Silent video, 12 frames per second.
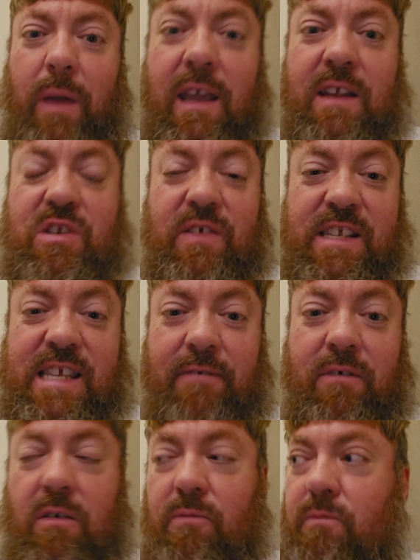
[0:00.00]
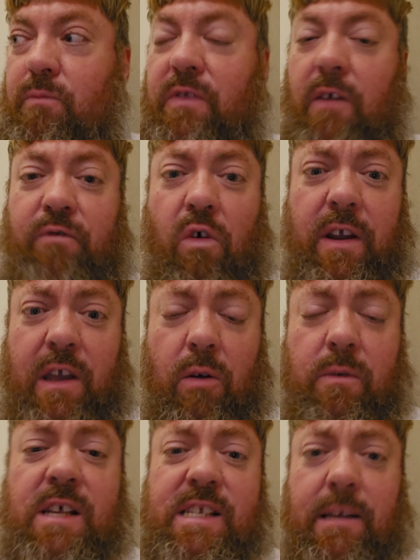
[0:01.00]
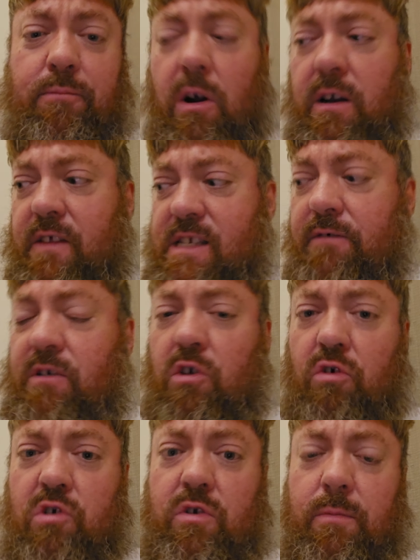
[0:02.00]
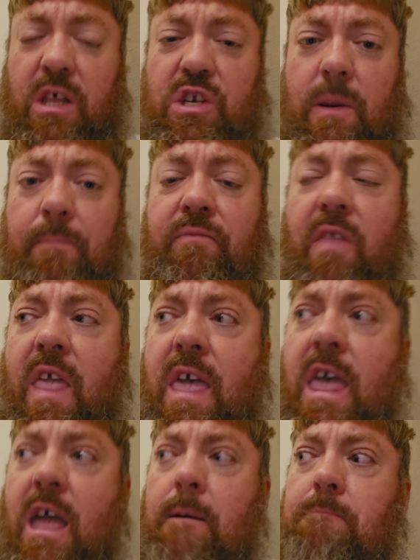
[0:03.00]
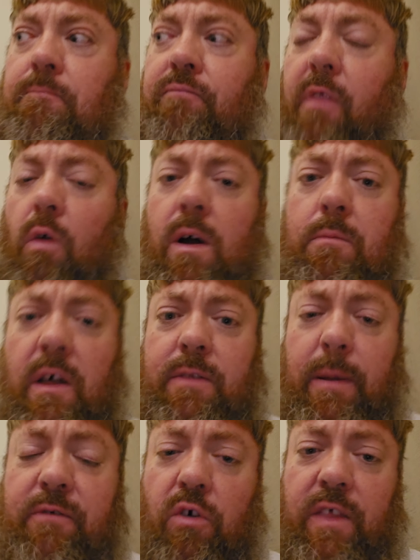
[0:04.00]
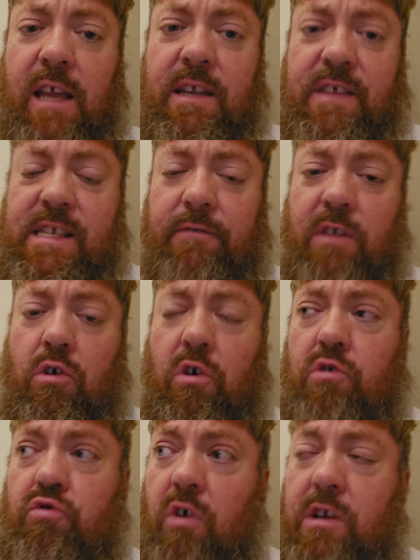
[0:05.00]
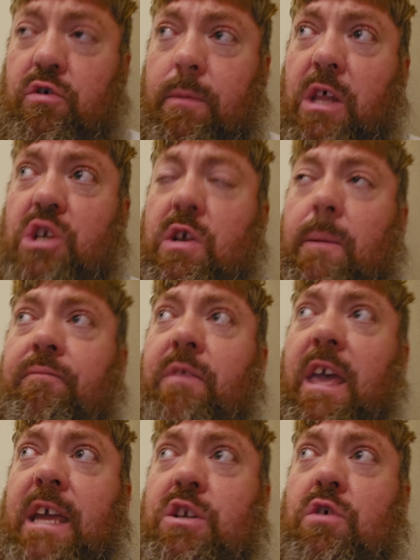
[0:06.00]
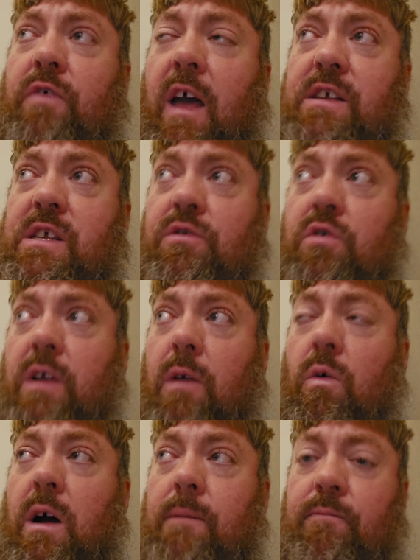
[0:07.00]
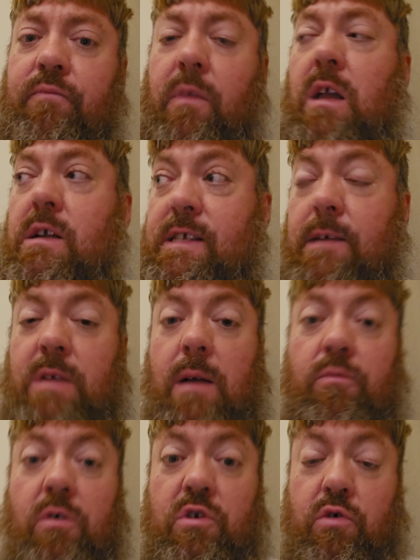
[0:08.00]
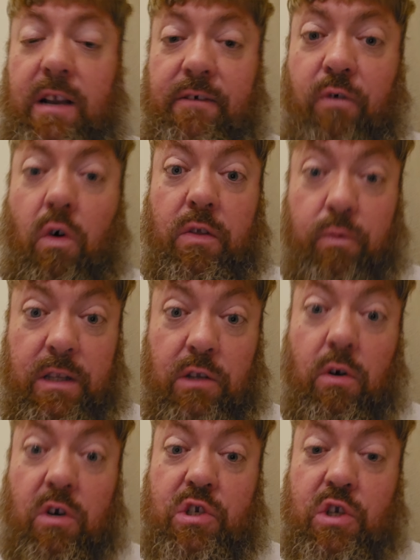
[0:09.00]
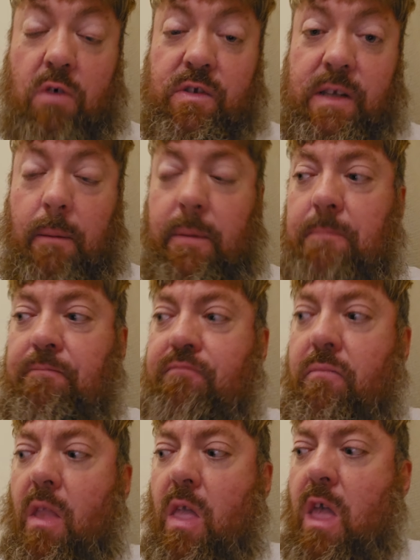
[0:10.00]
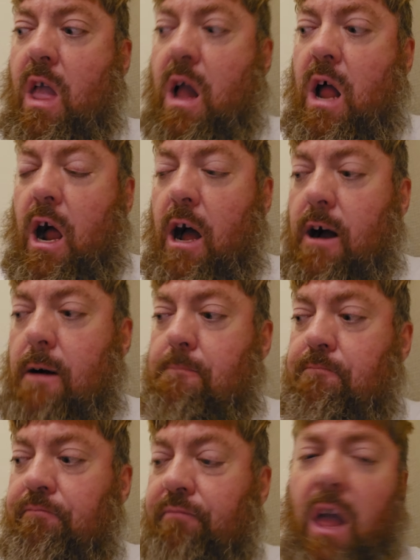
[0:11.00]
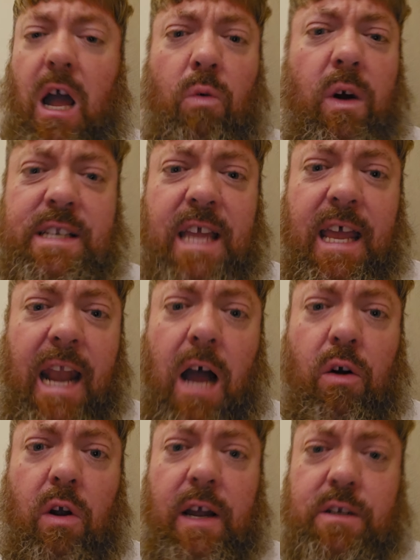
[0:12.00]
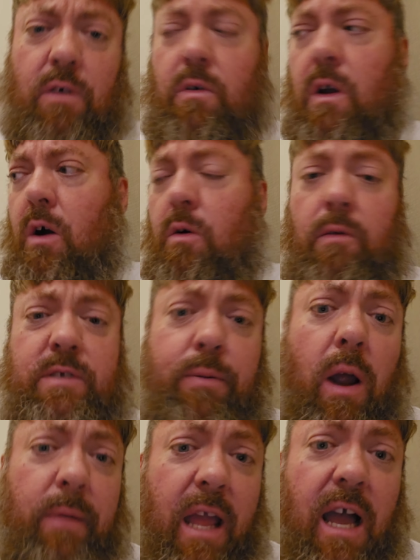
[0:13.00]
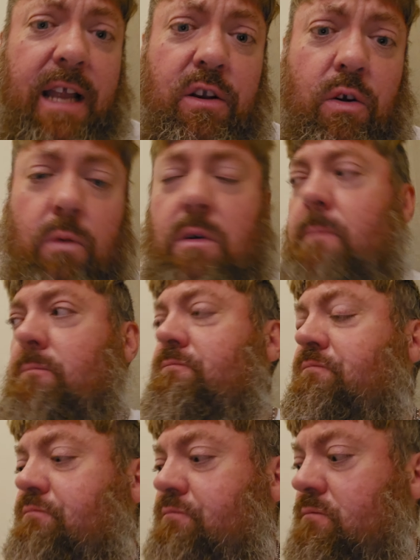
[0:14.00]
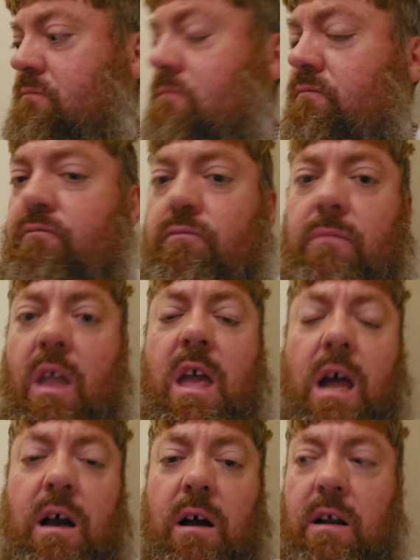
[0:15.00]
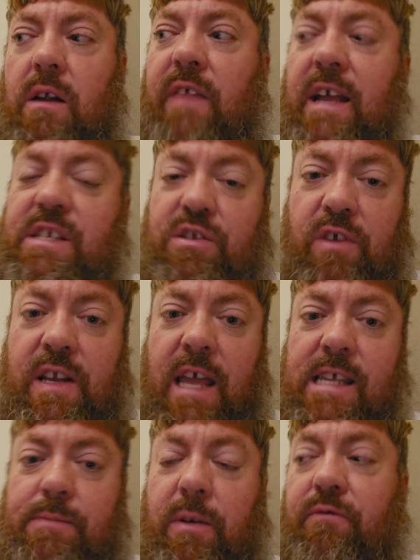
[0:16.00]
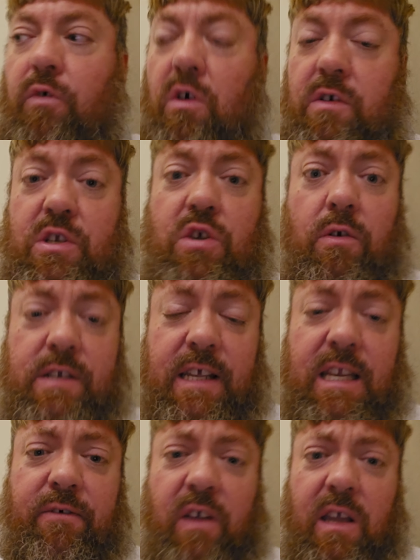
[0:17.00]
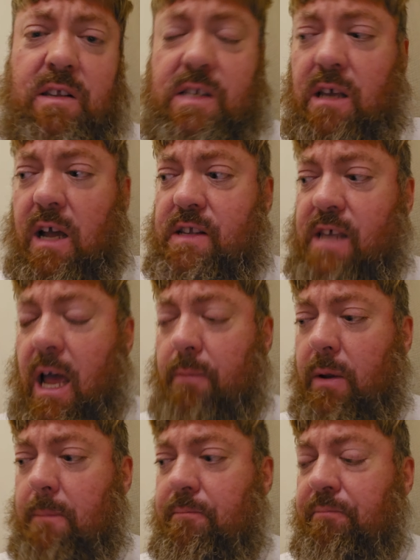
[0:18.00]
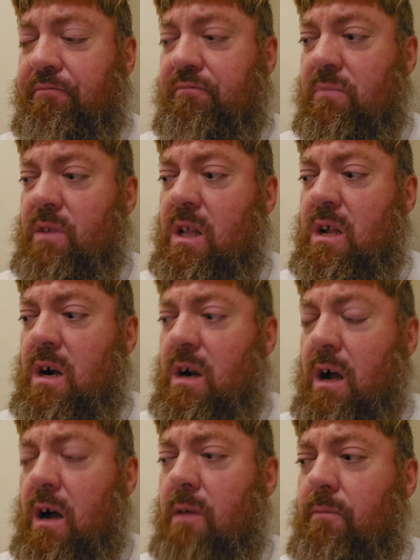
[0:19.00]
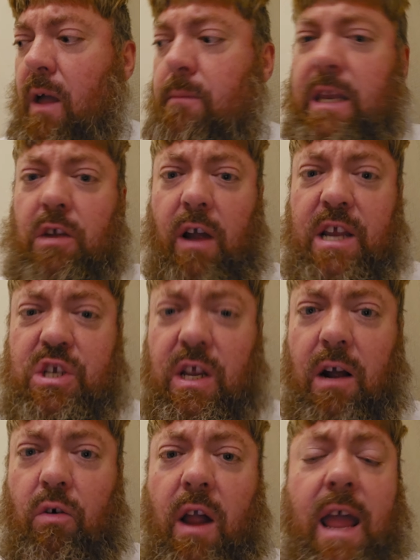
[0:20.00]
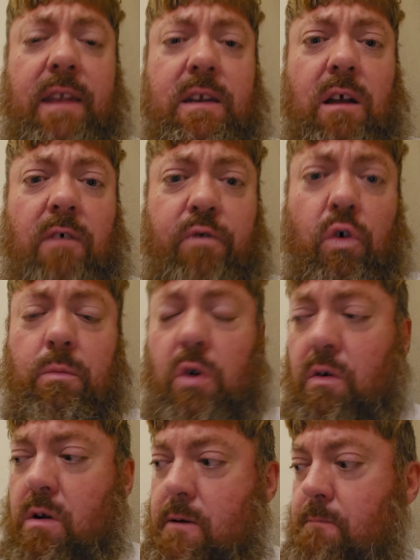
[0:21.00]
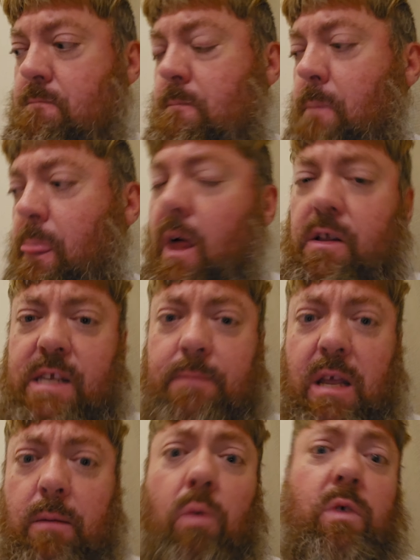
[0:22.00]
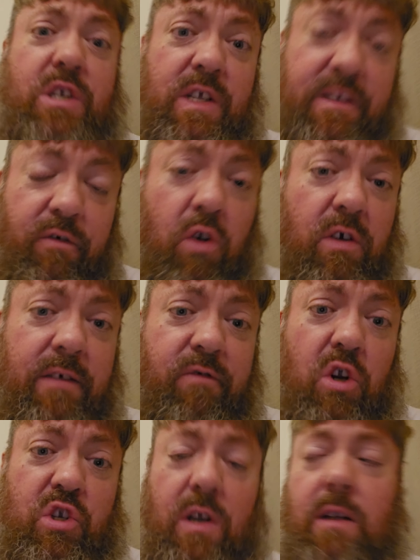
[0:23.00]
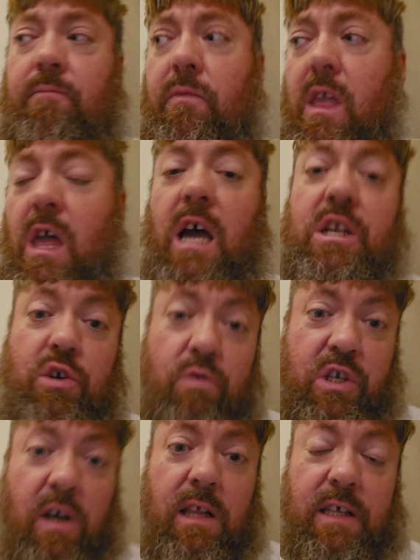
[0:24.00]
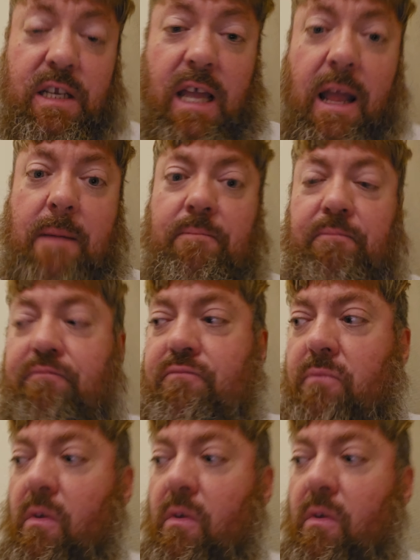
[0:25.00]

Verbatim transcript: we'll be into the seven, the four-year part of the seven-year Great Tribulation. One month before the end of the seven-year Great Tribulation, in 2031, September 24th, when the Lord shows up. Um, what day and hour, I don't know. It's probably high noon. Uh, that's three days before two significant signs happen um, a meteorite shower and a full moon on September, which is Virgo the Virgin, a Jewish holiday.